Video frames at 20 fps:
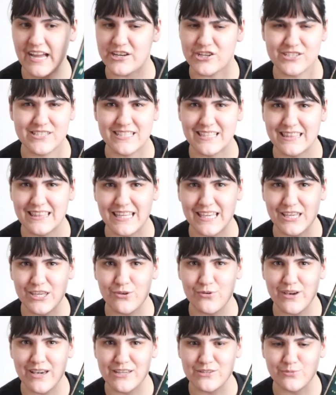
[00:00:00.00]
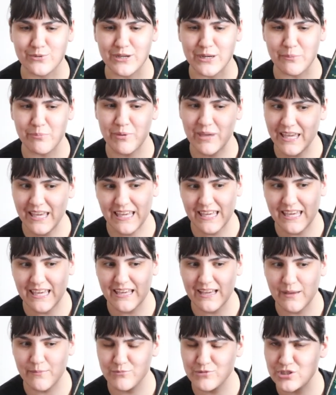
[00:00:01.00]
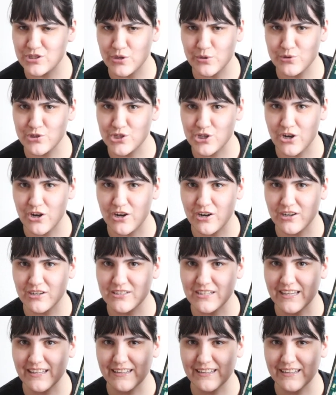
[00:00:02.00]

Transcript: I just didn't think you guys were gonna pick it. I'm so shocked.